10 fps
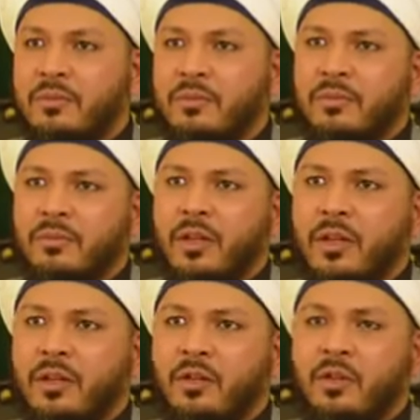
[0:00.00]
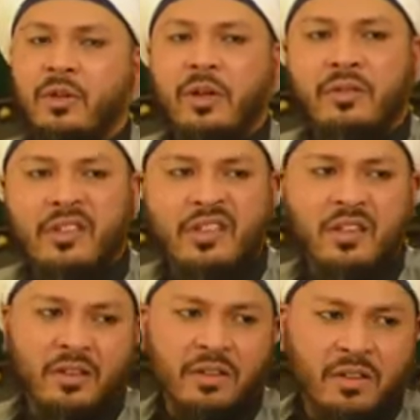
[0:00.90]
that you don't have the secret
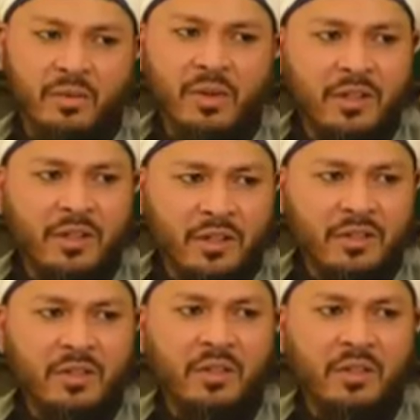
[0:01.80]
of what it is also.